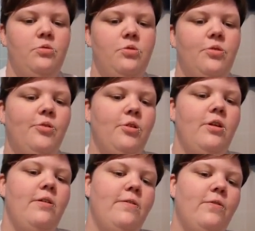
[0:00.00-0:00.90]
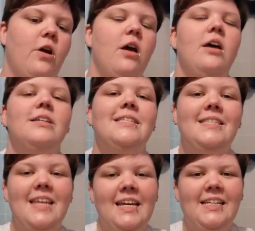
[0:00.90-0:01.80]
three, four,
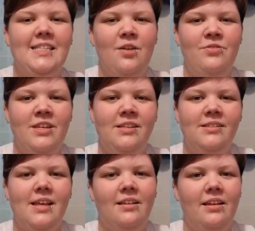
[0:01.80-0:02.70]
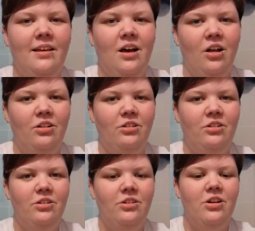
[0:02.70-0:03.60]
six of these LA
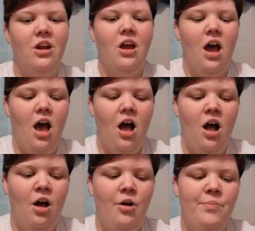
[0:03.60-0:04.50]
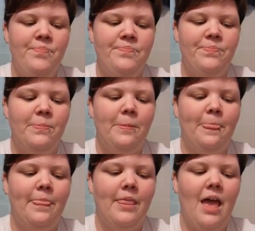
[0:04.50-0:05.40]
Color um,
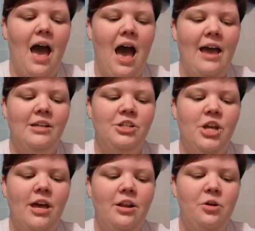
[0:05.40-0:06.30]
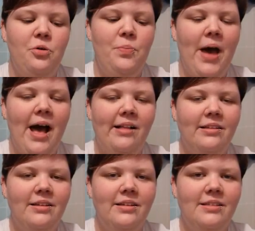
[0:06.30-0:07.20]
eyeshadow
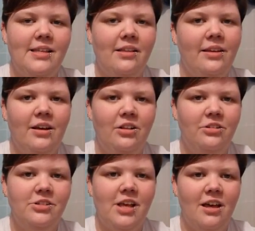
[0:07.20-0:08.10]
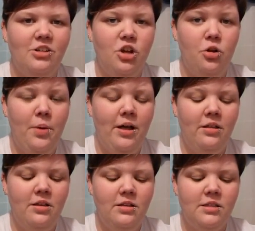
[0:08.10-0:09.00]
palettes, LA Colors eyeshadow
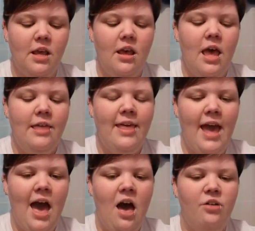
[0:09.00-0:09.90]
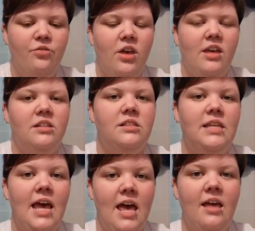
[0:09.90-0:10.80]
palettes. They have
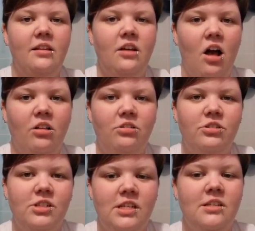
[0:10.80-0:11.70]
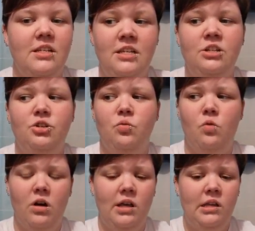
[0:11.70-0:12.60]
10 colors in each
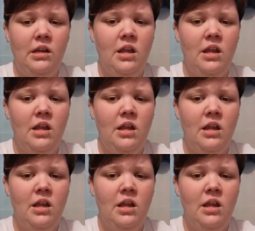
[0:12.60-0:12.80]
one.